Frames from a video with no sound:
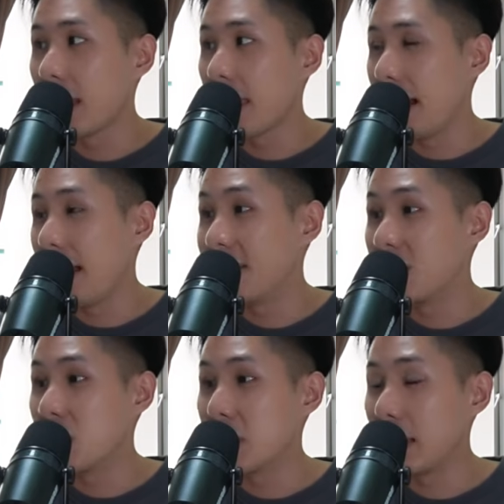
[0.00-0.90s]

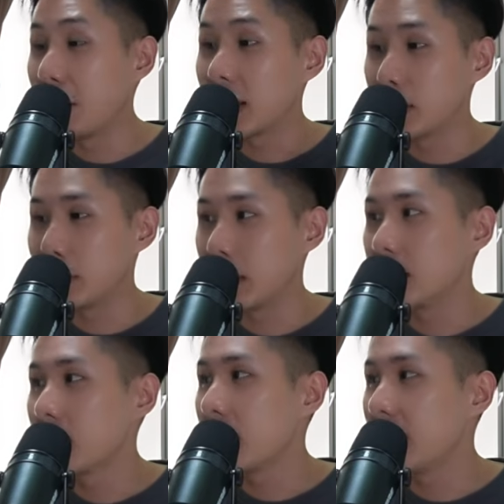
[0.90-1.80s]
And let me explain.
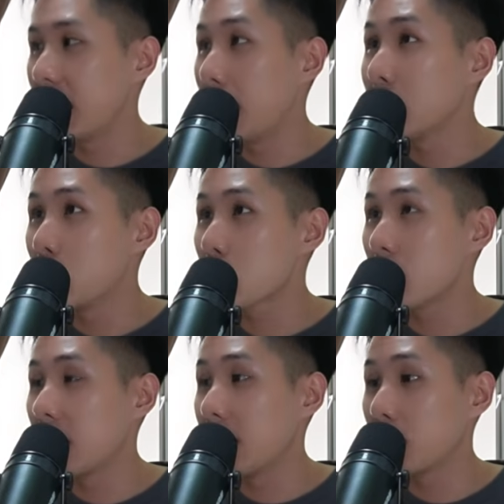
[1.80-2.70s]
The evolution
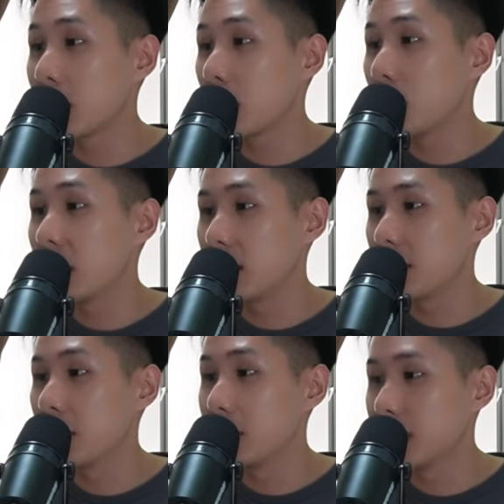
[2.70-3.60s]
of optical media
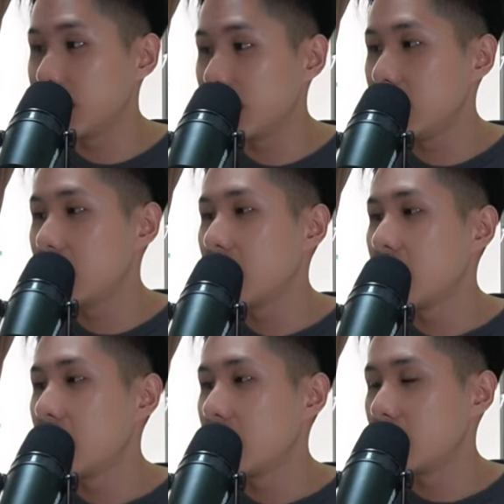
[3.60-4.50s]
from CD
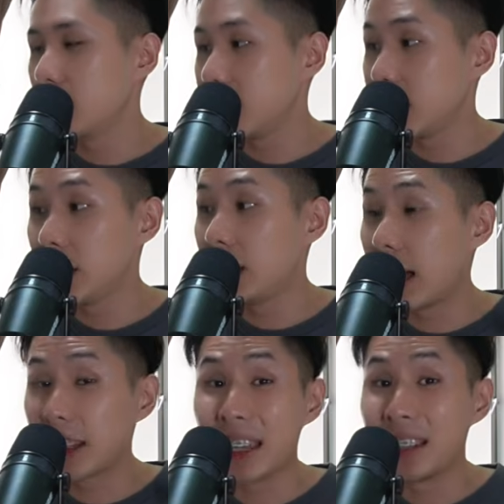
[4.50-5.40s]
to CD
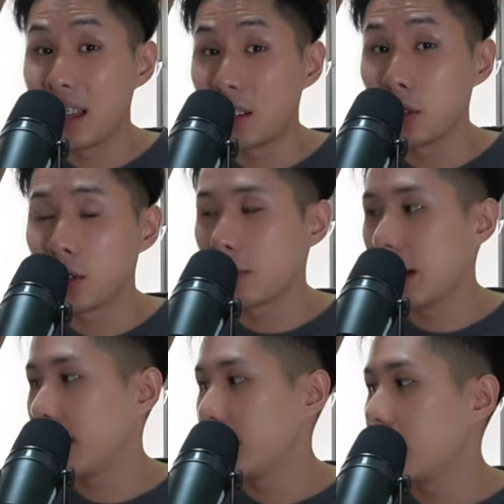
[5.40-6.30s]
that can allow you to write
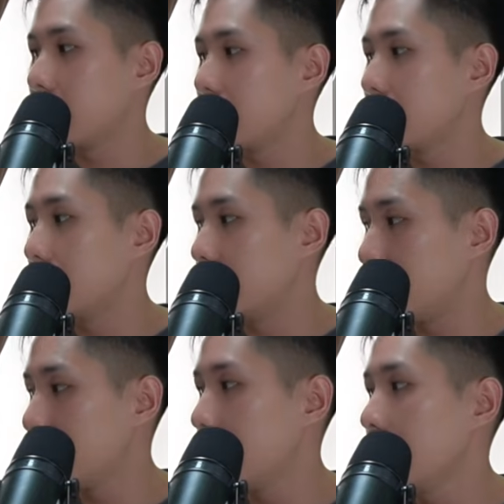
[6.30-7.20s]
data, to
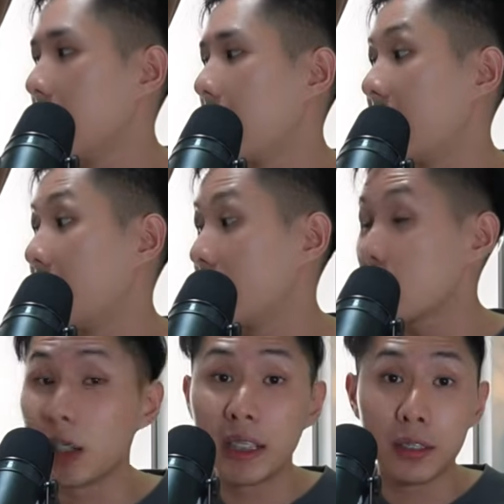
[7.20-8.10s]
DVD, and
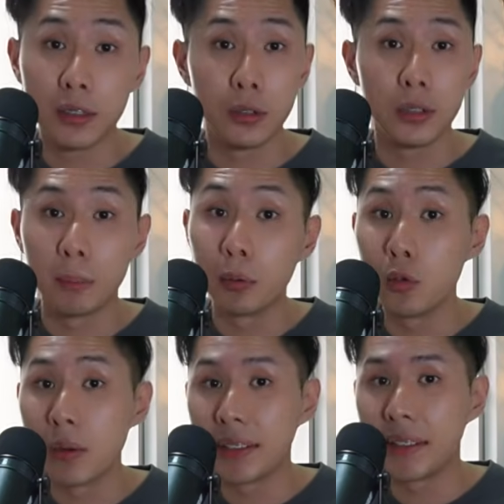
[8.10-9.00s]
eventually to the
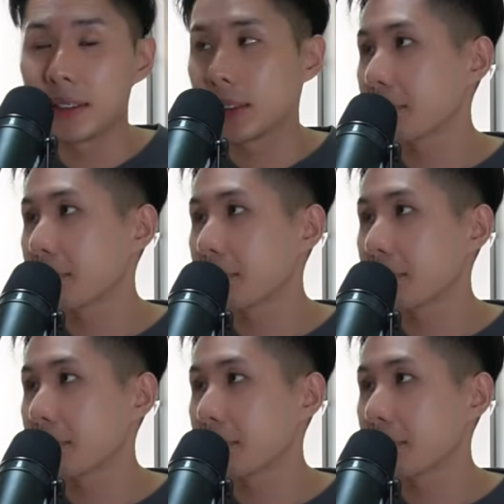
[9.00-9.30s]
Blu-ray disc.